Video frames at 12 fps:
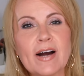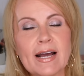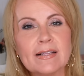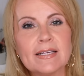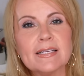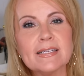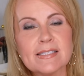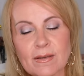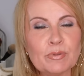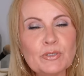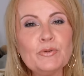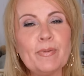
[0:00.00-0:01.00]
violet. It's
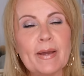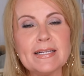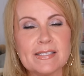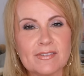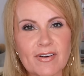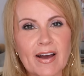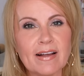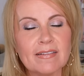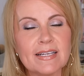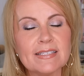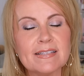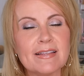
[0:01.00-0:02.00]
a blue-based
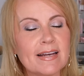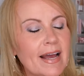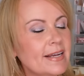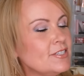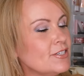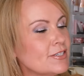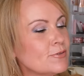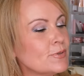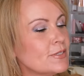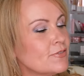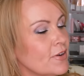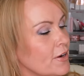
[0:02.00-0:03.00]
violet that I just
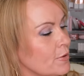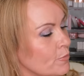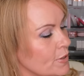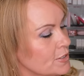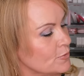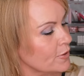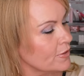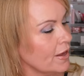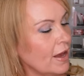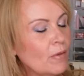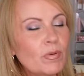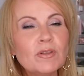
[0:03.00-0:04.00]
was very impressed with.
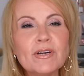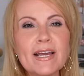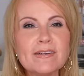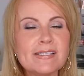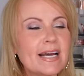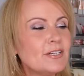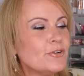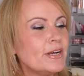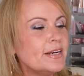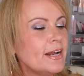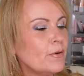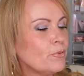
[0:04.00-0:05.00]
But look how
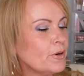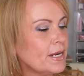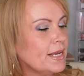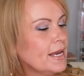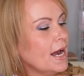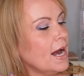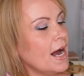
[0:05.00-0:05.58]
saturated and how pretty.